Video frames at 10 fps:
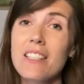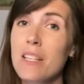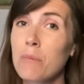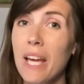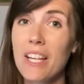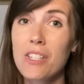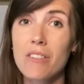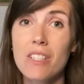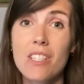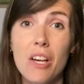Some
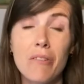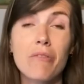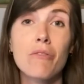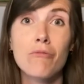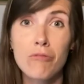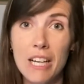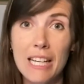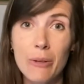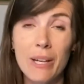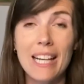caterers serve really
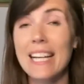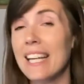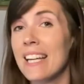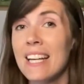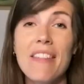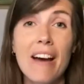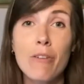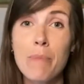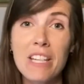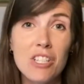quickly. They have a
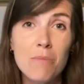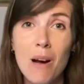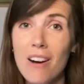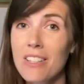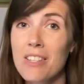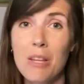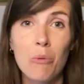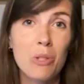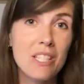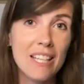benchmark, so they
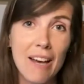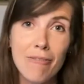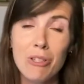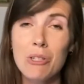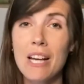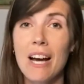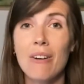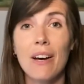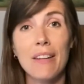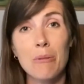want to get food out
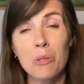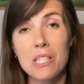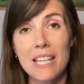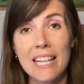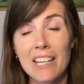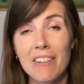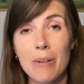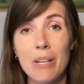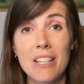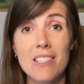and they want to clear it
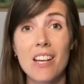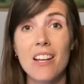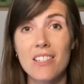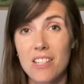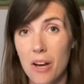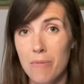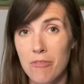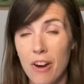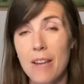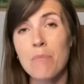in a certain time
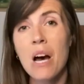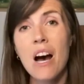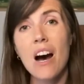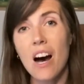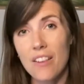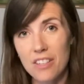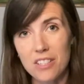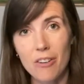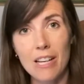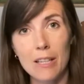frame. Others
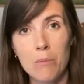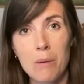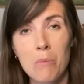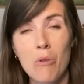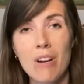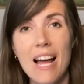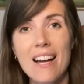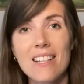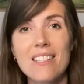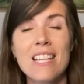are a little bit more
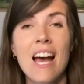relaxed.